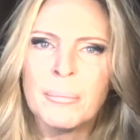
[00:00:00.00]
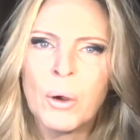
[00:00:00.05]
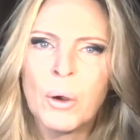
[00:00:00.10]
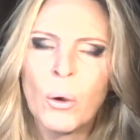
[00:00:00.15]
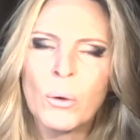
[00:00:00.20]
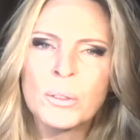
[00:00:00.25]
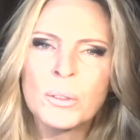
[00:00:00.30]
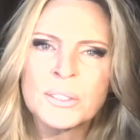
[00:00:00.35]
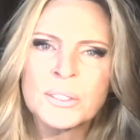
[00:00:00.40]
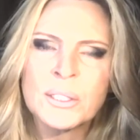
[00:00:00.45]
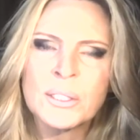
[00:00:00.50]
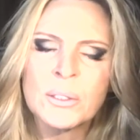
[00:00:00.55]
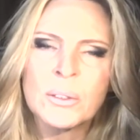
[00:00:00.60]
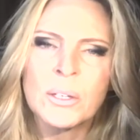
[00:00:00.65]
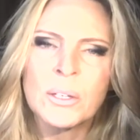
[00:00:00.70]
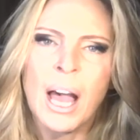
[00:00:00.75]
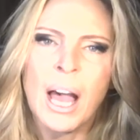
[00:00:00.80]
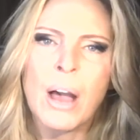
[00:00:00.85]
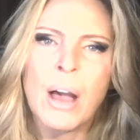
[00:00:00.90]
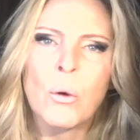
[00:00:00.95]
also
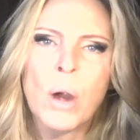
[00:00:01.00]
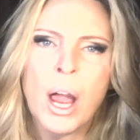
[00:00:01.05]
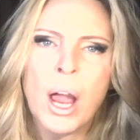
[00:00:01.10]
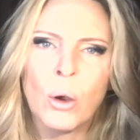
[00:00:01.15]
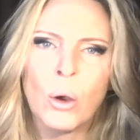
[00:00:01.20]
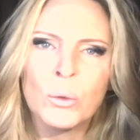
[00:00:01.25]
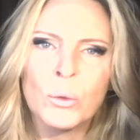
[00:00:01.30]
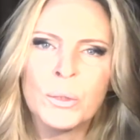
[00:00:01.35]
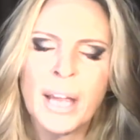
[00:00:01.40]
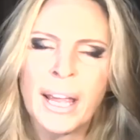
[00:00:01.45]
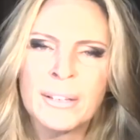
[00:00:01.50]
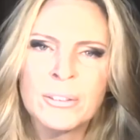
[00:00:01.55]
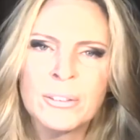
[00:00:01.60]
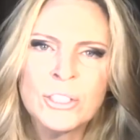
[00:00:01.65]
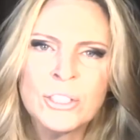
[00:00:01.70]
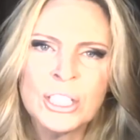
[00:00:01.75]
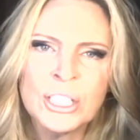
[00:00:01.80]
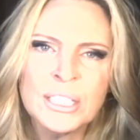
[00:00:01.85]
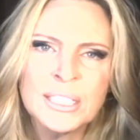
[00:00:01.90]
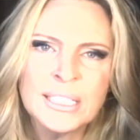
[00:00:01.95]
our own
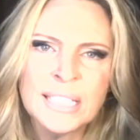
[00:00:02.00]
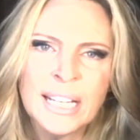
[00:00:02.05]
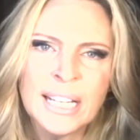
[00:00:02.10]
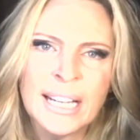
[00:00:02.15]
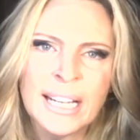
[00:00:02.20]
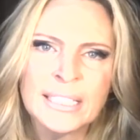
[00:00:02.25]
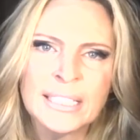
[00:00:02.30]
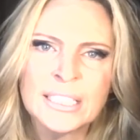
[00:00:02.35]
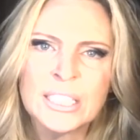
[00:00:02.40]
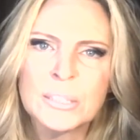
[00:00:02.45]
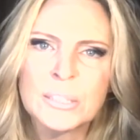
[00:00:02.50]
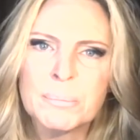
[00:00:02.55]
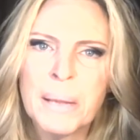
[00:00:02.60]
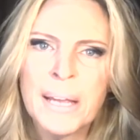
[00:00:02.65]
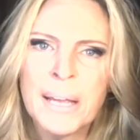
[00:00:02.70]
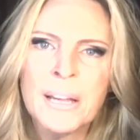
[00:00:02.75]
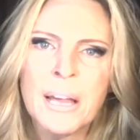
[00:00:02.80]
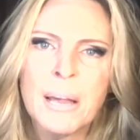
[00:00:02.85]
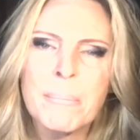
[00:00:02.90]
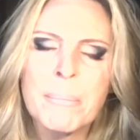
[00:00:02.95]
energies, they get
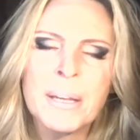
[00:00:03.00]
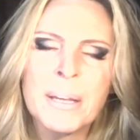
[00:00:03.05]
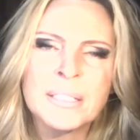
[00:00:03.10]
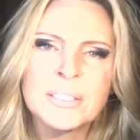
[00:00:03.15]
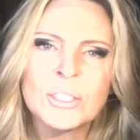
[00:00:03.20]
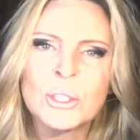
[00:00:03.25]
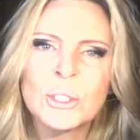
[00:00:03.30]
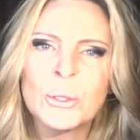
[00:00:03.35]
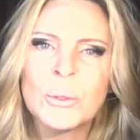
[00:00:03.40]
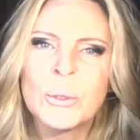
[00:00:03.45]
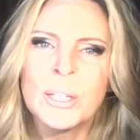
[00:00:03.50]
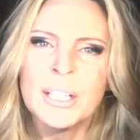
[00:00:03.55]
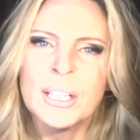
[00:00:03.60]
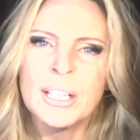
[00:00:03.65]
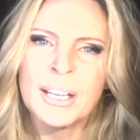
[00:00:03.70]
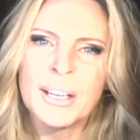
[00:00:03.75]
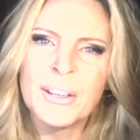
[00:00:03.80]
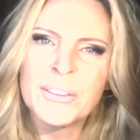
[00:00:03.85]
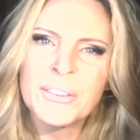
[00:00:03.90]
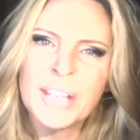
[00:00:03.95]
sped up, and so
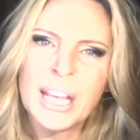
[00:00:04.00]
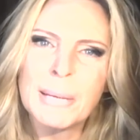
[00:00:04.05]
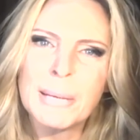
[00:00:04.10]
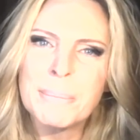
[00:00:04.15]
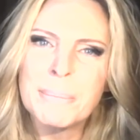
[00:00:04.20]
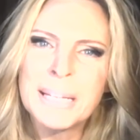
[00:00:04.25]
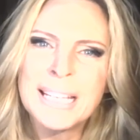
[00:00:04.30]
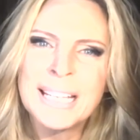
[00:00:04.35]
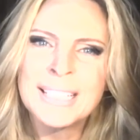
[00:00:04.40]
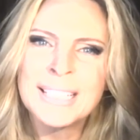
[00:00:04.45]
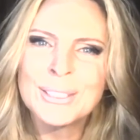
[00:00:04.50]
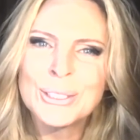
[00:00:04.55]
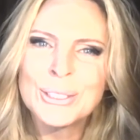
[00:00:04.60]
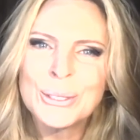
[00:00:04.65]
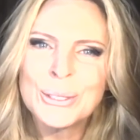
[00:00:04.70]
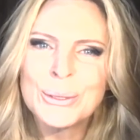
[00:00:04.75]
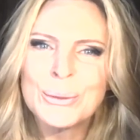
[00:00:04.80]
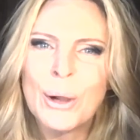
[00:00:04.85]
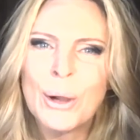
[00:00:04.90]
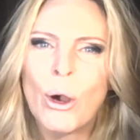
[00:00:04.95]
they begin
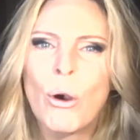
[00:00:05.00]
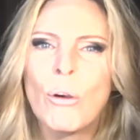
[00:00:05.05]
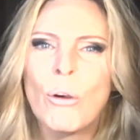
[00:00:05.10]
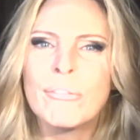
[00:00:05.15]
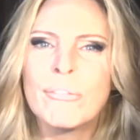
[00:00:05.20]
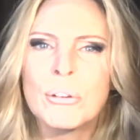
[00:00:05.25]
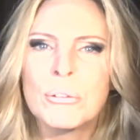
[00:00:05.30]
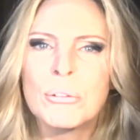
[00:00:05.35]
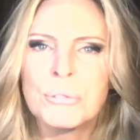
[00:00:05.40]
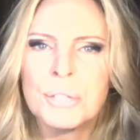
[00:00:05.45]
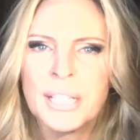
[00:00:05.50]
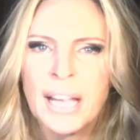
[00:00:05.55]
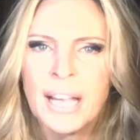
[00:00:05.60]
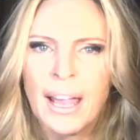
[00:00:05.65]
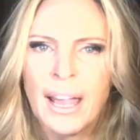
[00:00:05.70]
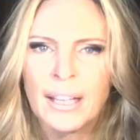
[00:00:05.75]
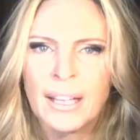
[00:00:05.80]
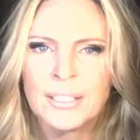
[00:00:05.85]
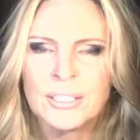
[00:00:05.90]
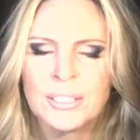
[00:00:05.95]
to
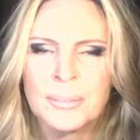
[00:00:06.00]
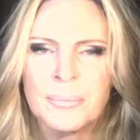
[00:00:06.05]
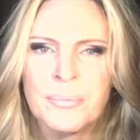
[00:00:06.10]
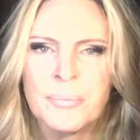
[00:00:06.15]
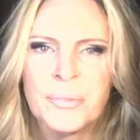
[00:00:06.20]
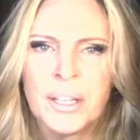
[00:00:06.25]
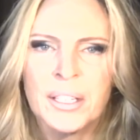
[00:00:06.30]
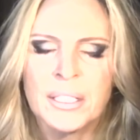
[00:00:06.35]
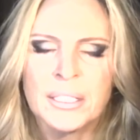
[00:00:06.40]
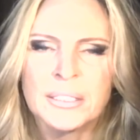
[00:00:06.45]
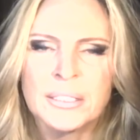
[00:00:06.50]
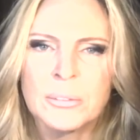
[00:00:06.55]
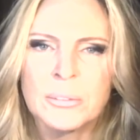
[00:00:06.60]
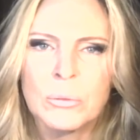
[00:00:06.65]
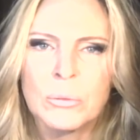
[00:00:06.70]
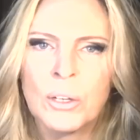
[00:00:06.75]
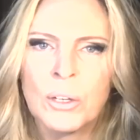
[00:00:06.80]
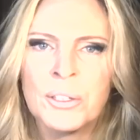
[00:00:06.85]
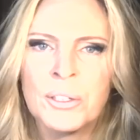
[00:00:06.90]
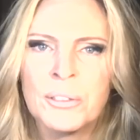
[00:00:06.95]
overreact. So
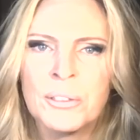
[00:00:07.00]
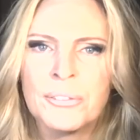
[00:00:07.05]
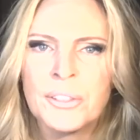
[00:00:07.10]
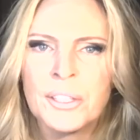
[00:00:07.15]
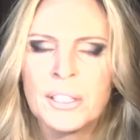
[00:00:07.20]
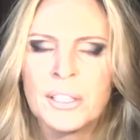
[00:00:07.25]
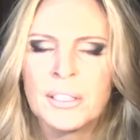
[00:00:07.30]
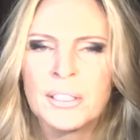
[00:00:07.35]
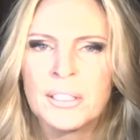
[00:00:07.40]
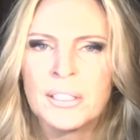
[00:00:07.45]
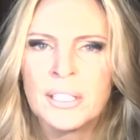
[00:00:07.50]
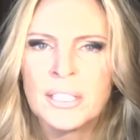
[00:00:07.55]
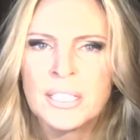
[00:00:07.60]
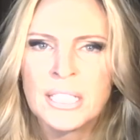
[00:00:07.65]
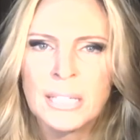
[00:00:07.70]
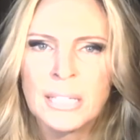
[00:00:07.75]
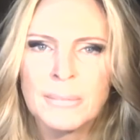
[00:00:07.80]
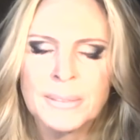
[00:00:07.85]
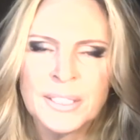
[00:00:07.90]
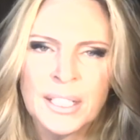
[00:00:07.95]
one of the
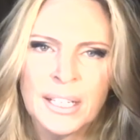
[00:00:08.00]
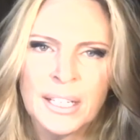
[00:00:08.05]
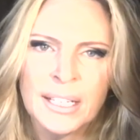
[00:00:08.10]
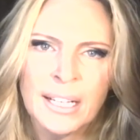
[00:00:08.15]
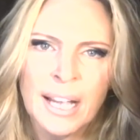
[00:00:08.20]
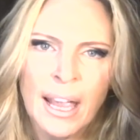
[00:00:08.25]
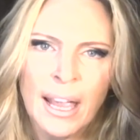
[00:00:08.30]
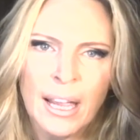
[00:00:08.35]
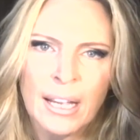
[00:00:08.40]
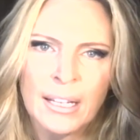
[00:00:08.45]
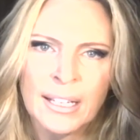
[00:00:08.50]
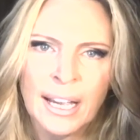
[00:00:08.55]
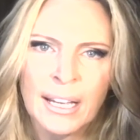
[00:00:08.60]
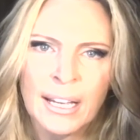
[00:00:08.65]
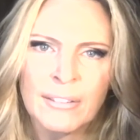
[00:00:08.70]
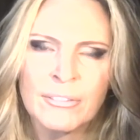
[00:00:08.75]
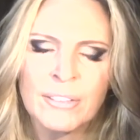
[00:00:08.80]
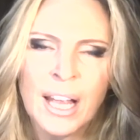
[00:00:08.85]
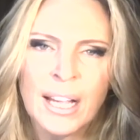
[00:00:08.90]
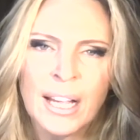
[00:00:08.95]
tips that I
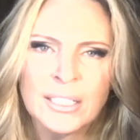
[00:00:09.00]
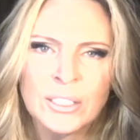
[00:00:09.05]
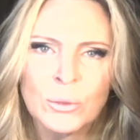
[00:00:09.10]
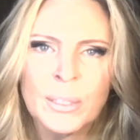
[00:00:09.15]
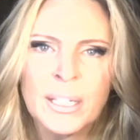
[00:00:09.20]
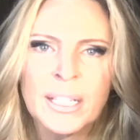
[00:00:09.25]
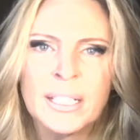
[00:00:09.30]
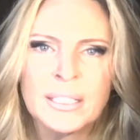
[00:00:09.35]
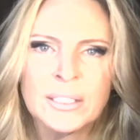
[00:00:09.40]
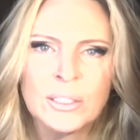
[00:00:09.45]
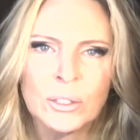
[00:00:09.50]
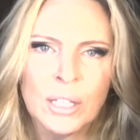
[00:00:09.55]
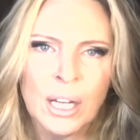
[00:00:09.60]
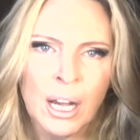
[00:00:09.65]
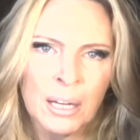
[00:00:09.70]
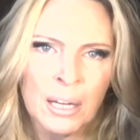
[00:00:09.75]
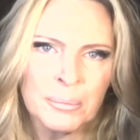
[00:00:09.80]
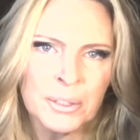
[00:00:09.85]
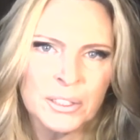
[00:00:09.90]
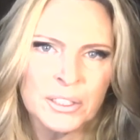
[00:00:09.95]
gave last week is to
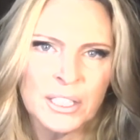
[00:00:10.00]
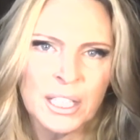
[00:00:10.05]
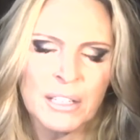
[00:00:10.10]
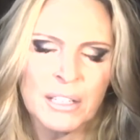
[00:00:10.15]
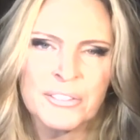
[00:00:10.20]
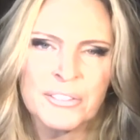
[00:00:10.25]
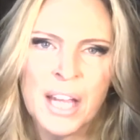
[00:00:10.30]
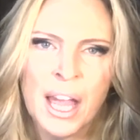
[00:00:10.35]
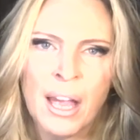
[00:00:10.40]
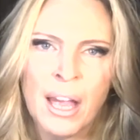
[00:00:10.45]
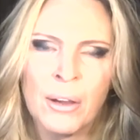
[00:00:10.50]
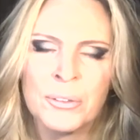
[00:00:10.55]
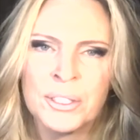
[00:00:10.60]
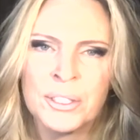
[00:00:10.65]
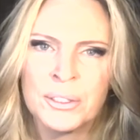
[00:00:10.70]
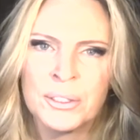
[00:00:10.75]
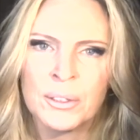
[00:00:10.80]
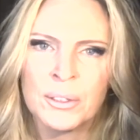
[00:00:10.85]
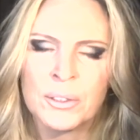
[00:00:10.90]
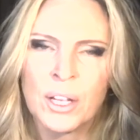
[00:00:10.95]
calm yourself down,
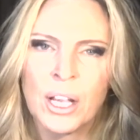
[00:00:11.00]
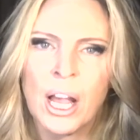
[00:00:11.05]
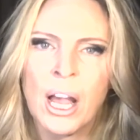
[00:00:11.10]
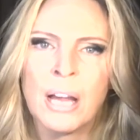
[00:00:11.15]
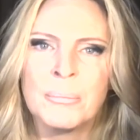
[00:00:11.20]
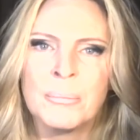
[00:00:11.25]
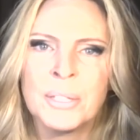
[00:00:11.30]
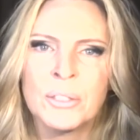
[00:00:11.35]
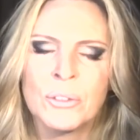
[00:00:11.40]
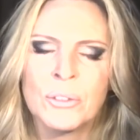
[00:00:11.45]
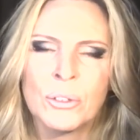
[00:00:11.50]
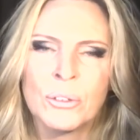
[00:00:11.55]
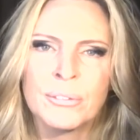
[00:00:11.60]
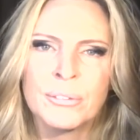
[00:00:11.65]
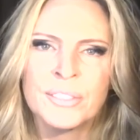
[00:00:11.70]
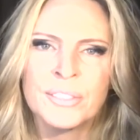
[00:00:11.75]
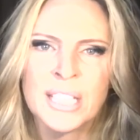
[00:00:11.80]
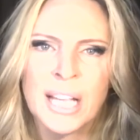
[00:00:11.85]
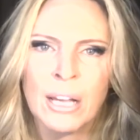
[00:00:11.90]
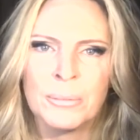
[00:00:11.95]
to calm your
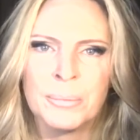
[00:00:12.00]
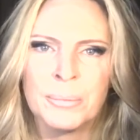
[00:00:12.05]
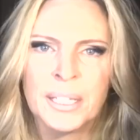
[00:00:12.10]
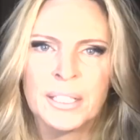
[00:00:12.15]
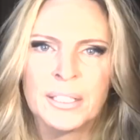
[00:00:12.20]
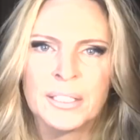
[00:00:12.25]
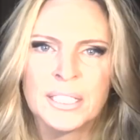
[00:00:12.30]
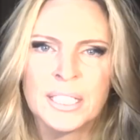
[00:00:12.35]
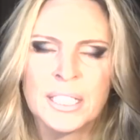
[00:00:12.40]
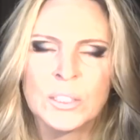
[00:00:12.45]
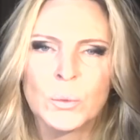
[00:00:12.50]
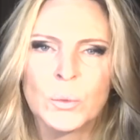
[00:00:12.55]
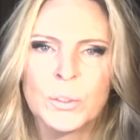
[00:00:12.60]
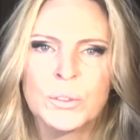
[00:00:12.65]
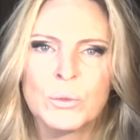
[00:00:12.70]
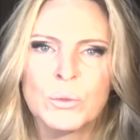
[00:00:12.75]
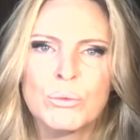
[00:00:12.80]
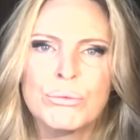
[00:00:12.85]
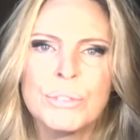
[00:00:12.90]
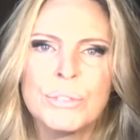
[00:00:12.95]
nerves down, because this
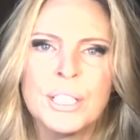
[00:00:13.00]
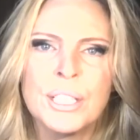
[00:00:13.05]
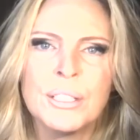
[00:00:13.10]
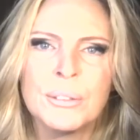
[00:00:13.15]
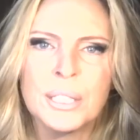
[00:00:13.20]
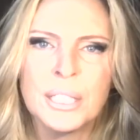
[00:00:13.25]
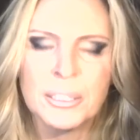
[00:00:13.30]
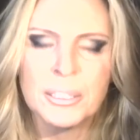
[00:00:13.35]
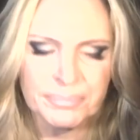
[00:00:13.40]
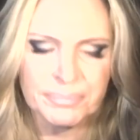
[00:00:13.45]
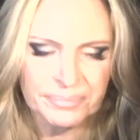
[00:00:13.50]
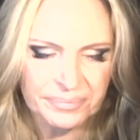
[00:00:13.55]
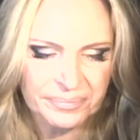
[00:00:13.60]
was really